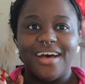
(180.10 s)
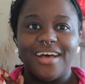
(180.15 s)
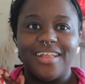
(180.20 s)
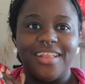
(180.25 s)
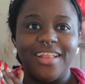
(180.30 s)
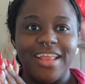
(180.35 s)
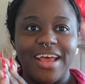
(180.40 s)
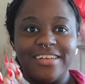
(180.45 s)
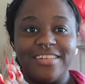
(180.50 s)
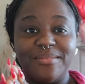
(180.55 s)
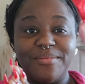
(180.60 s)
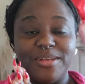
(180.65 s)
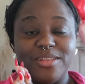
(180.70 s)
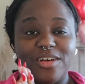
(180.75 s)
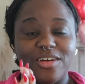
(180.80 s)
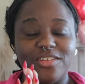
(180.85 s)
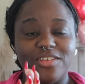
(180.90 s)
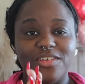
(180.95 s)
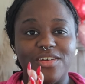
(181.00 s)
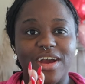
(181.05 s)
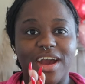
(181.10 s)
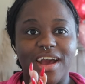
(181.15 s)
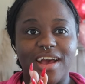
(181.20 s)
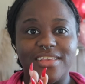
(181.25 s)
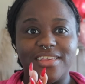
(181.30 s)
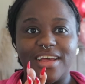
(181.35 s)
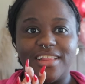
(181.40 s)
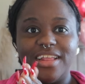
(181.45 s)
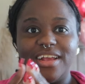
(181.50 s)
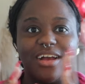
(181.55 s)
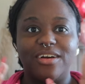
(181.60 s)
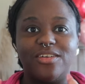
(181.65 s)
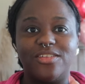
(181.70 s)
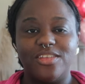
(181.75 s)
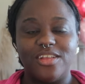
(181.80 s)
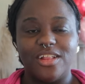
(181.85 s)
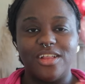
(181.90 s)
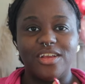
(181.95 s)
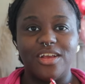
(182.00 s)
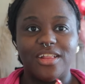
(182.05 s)
The last time I talked to you guys, I think I was
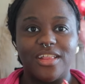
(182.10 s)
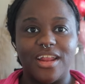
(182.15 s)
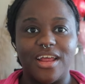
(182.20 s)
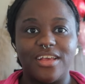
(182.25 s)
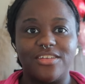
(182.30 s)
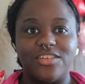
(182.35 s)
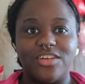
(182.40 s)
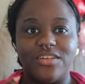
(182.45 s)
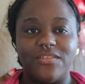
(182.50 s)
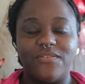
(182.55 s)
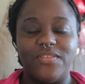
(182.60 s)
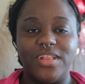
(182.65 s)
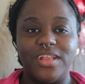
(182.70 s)
telling y'all that I started